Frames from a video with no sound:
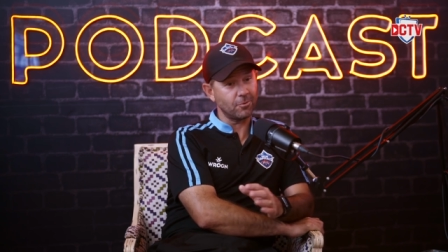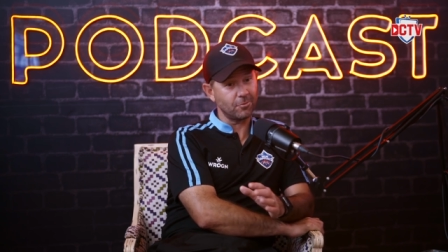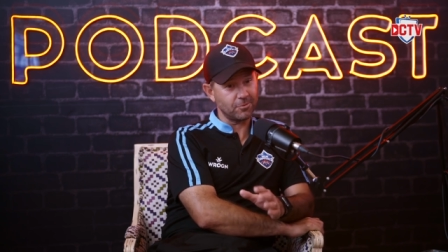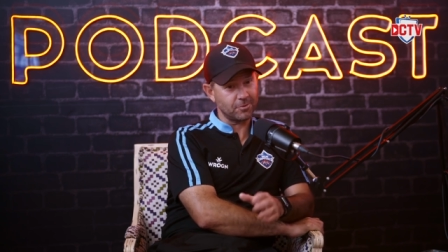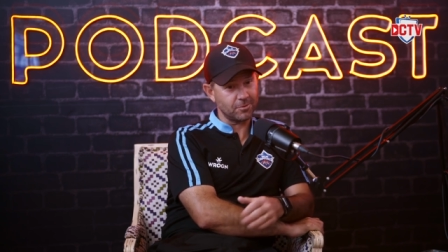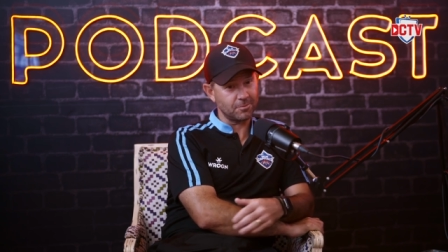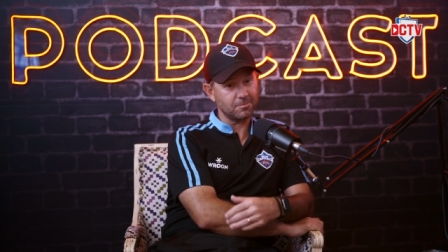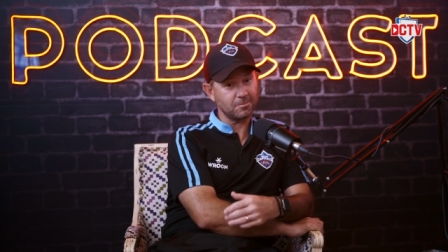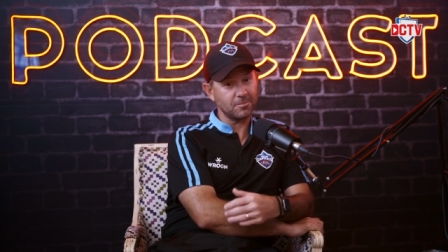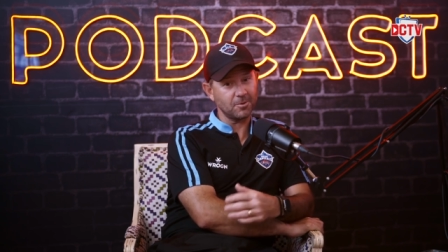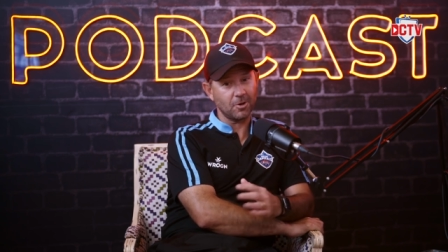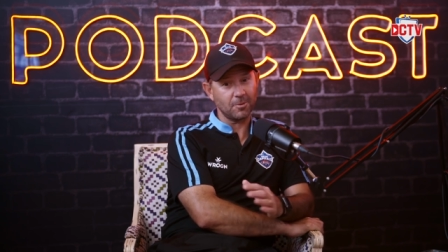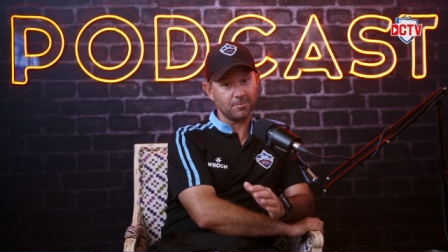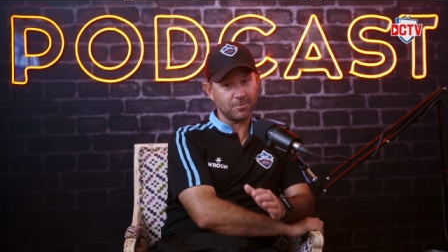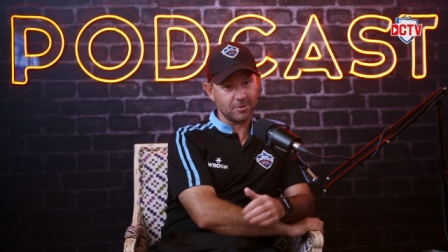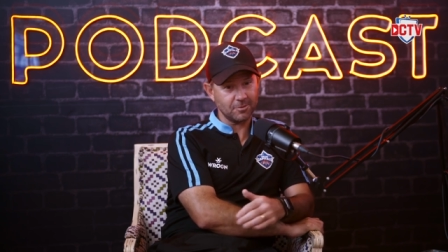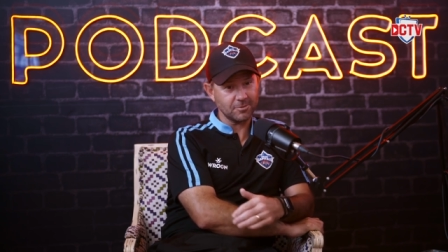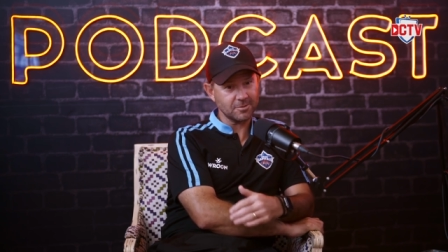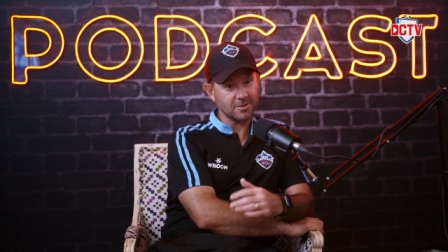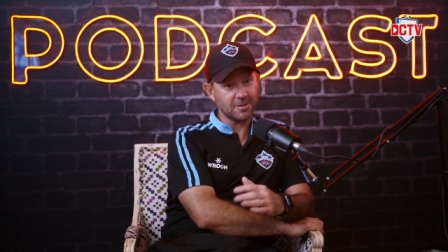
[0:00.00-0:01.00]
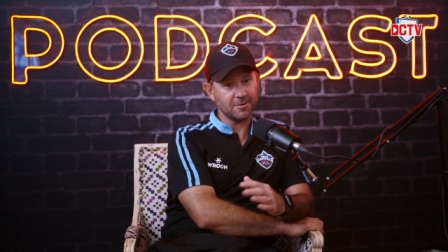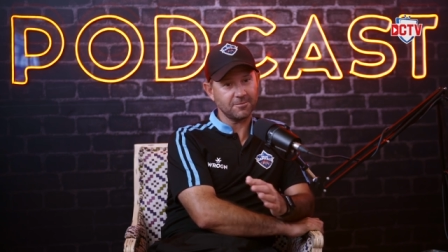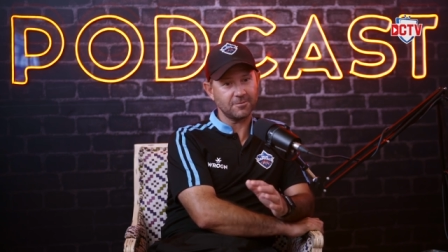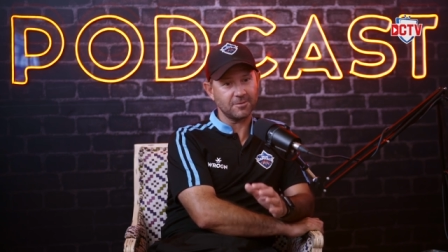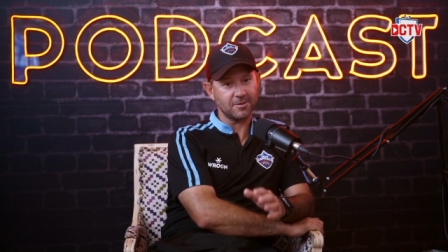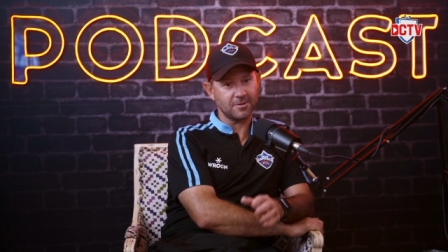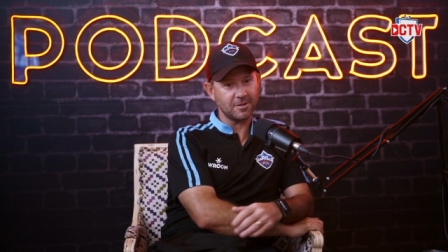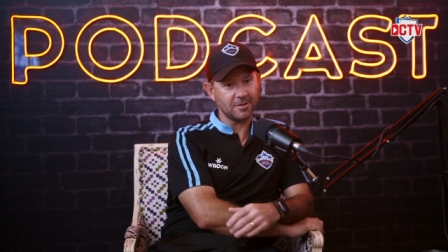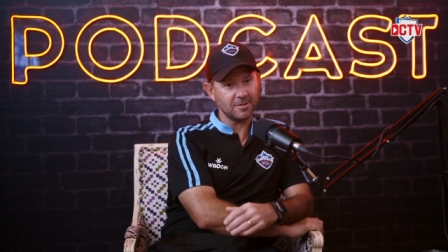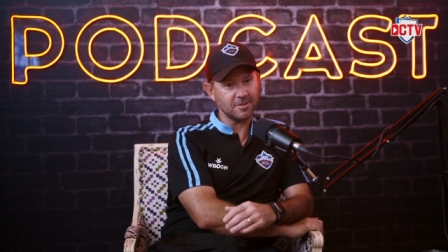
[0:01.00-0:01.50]
all the IPL stuff
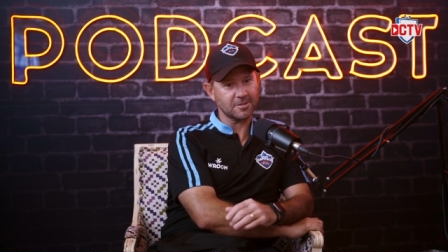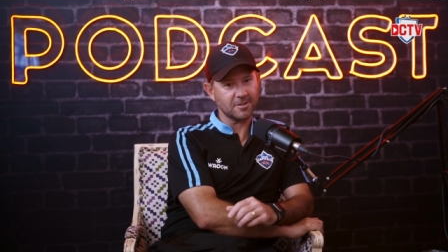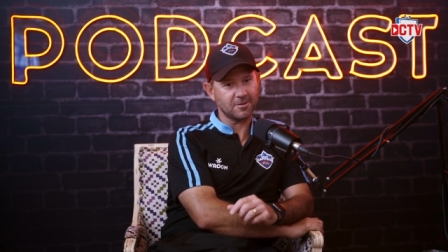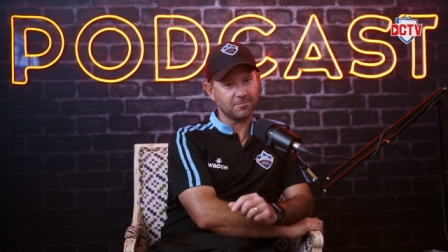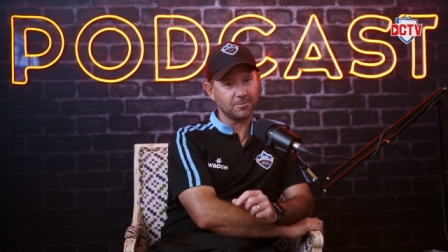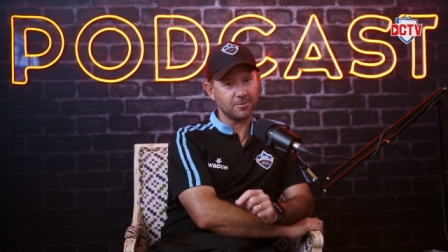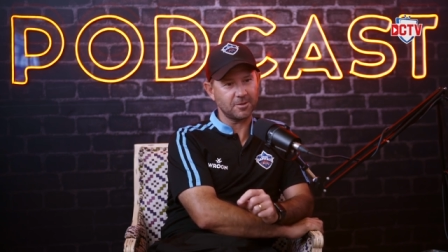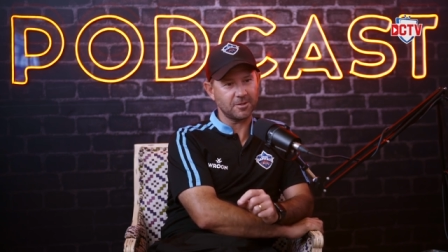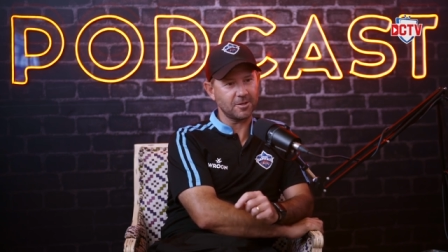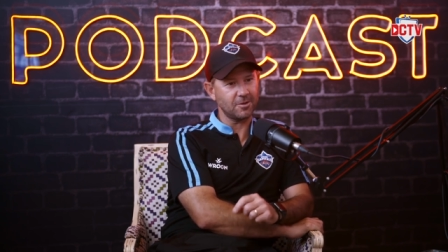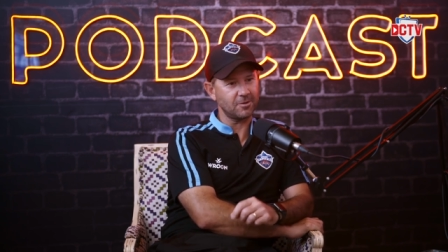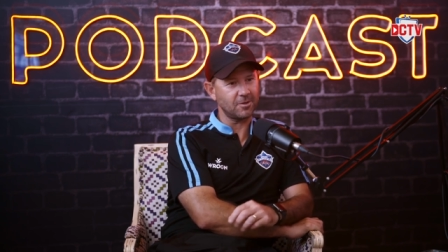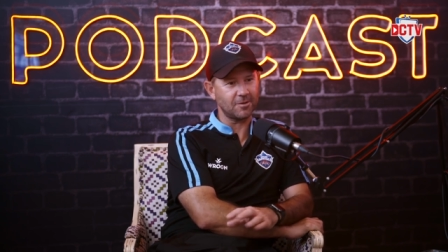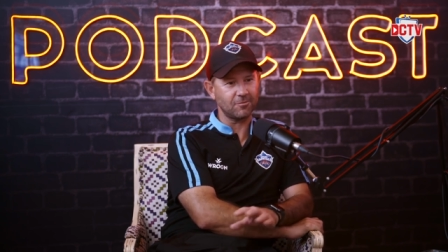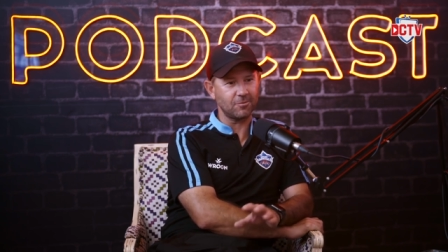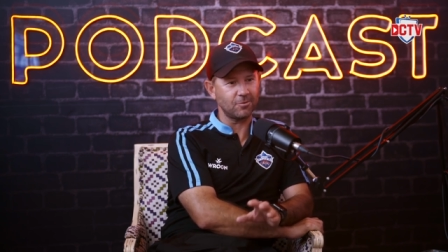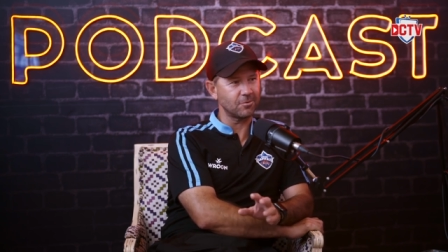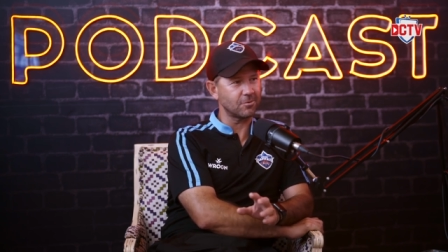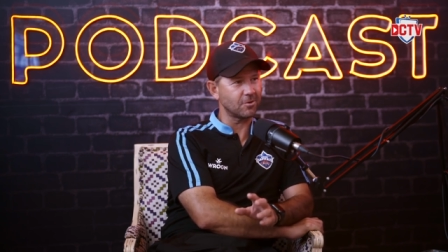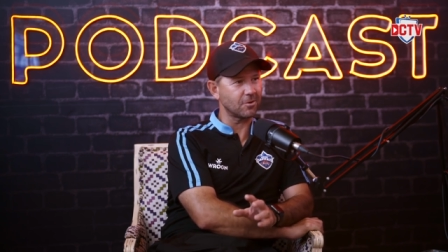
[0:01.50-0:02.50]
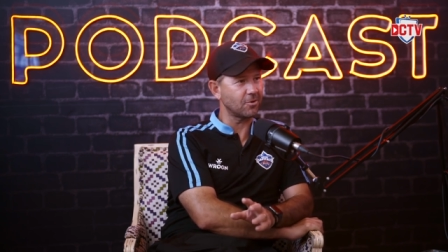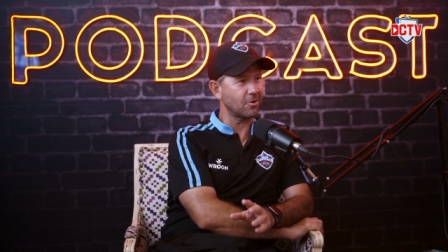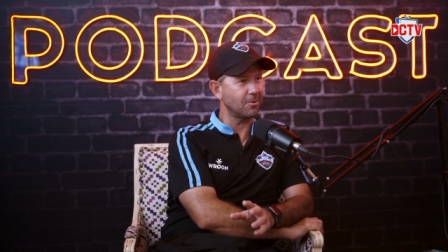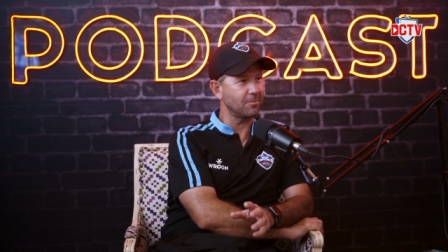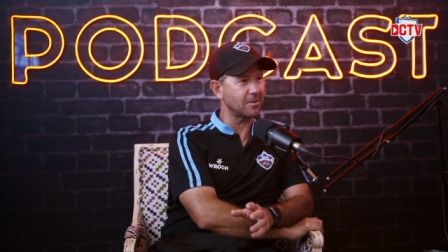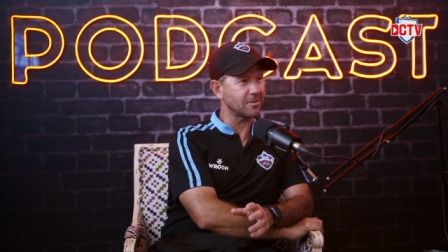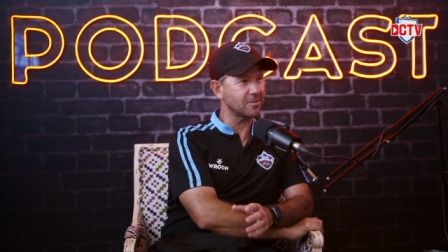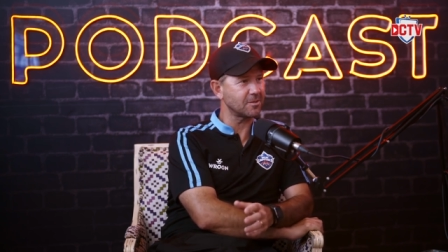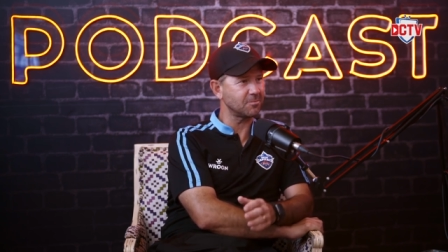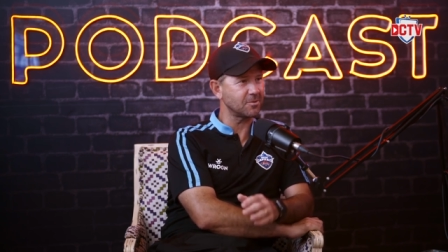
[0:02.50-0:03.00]
and the Delhi stuff, but I don't ever look at
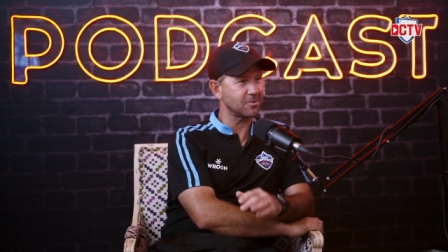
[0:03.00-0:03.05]
comments.